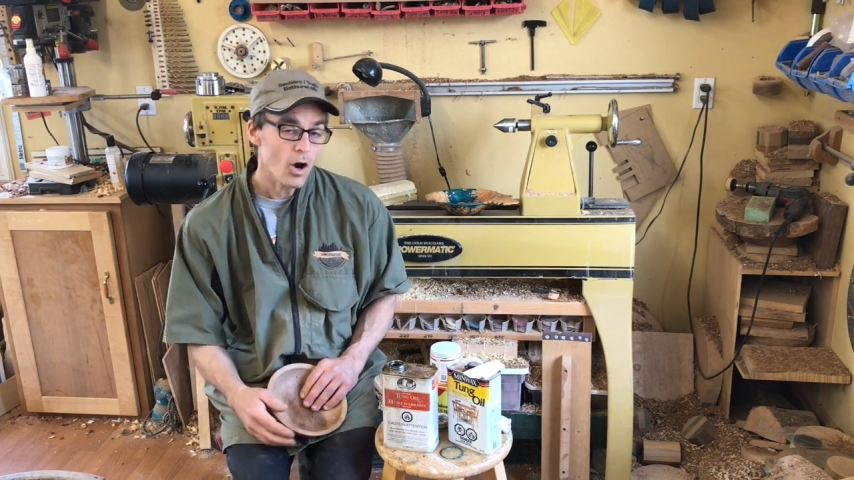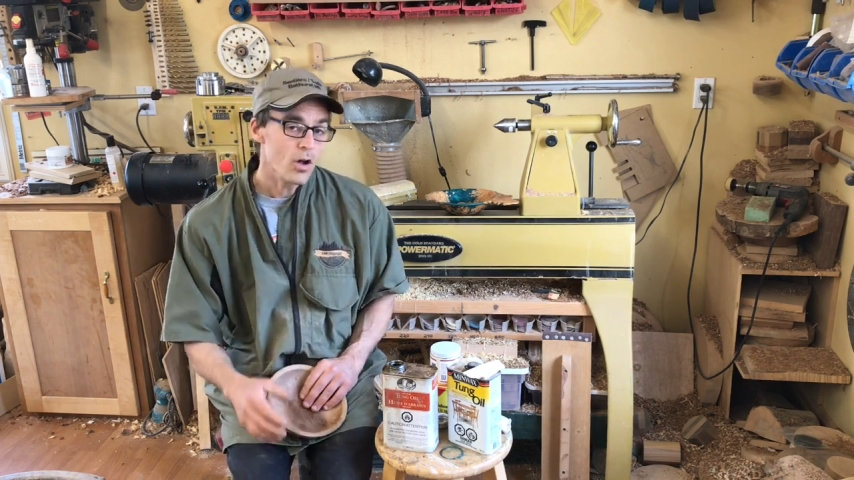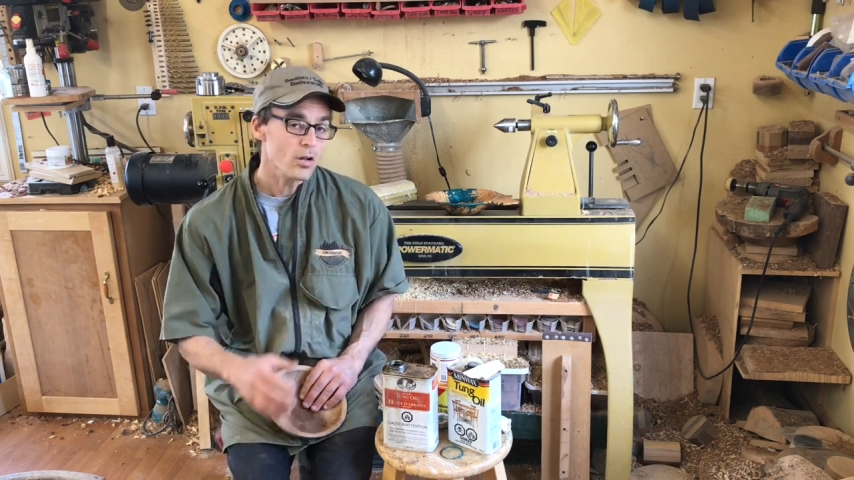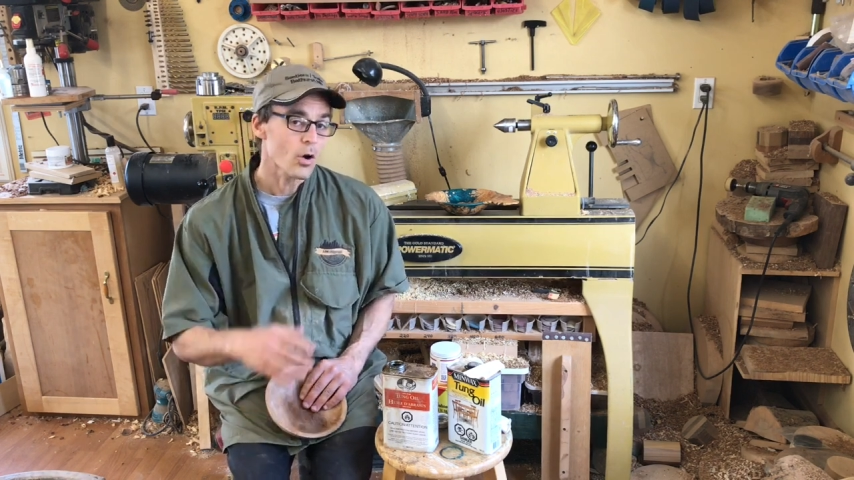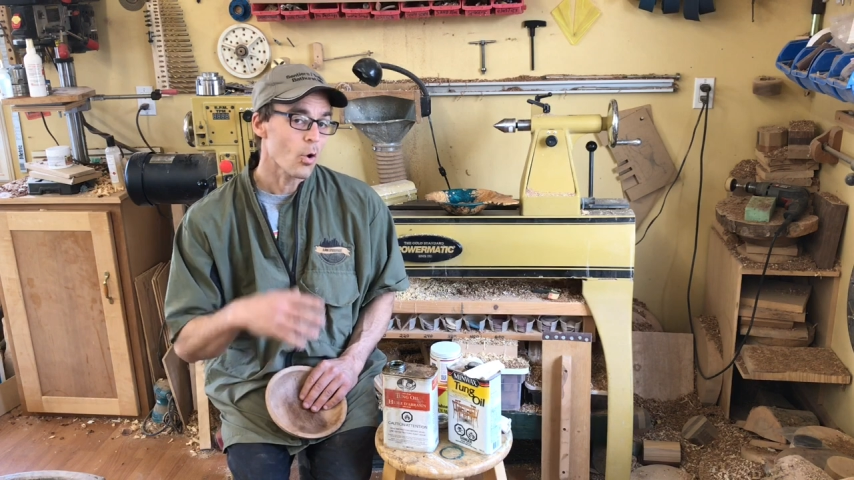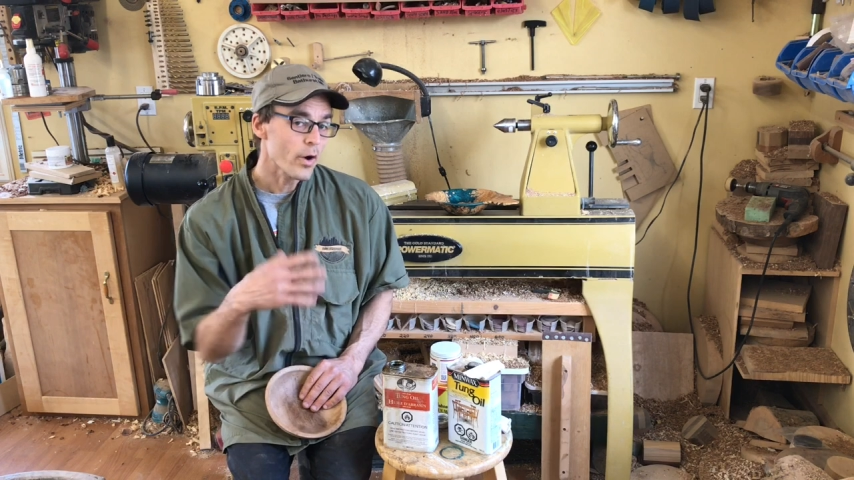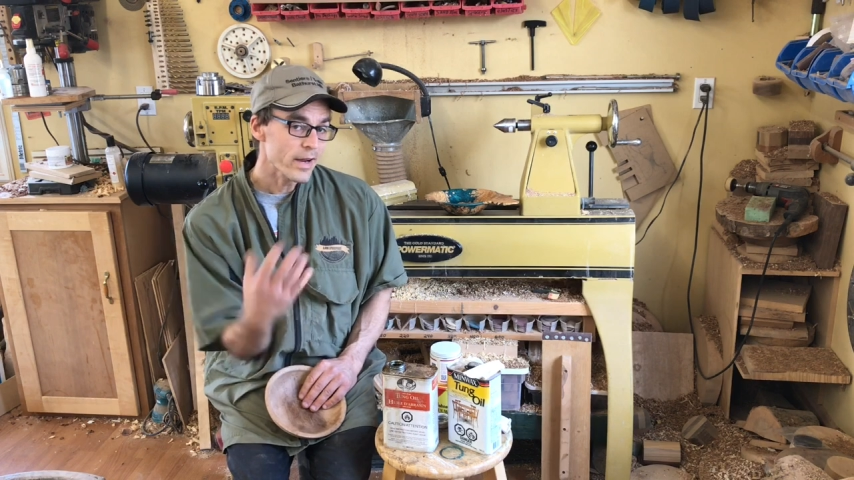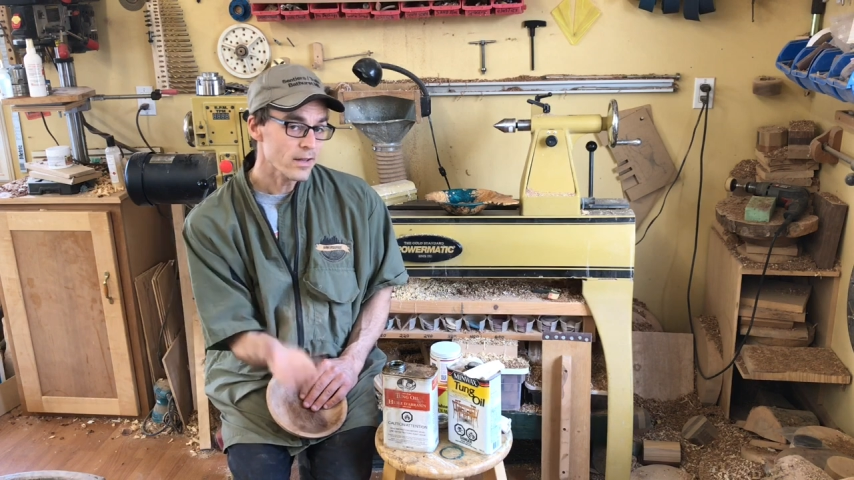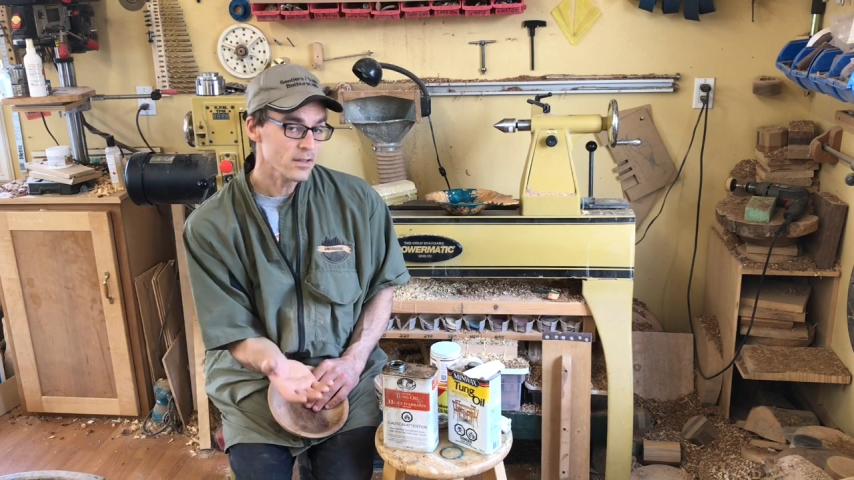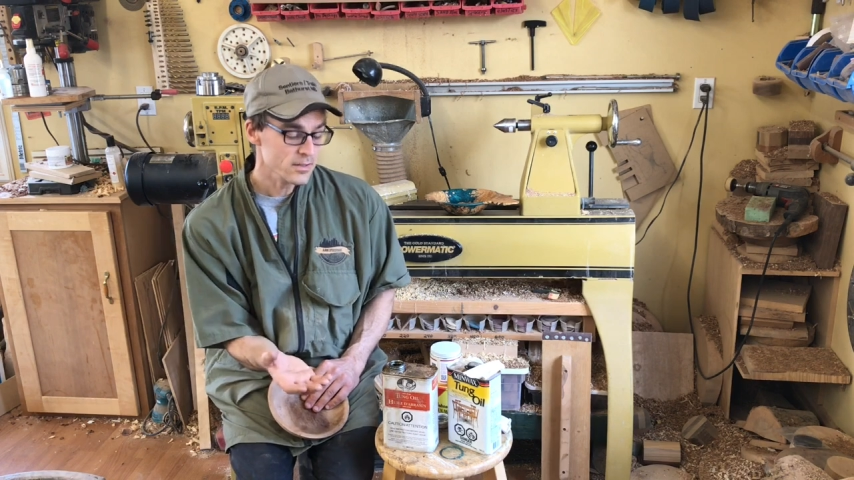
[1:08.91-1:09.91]
all
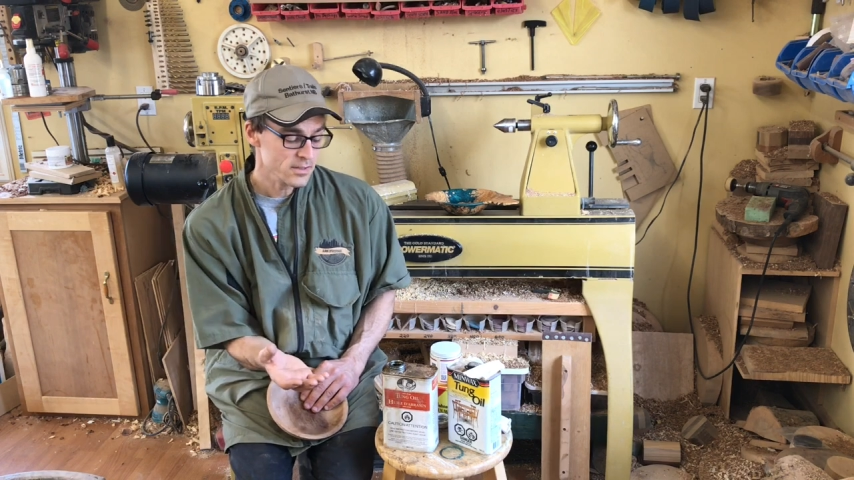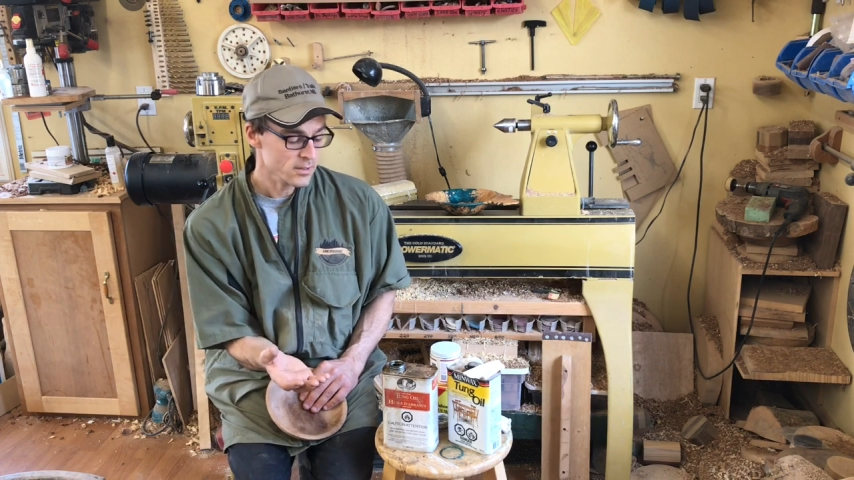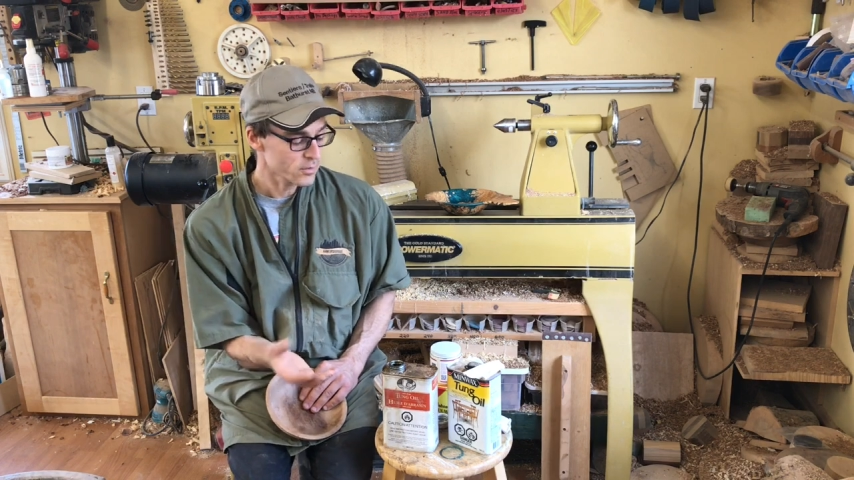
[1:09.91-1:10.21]
oils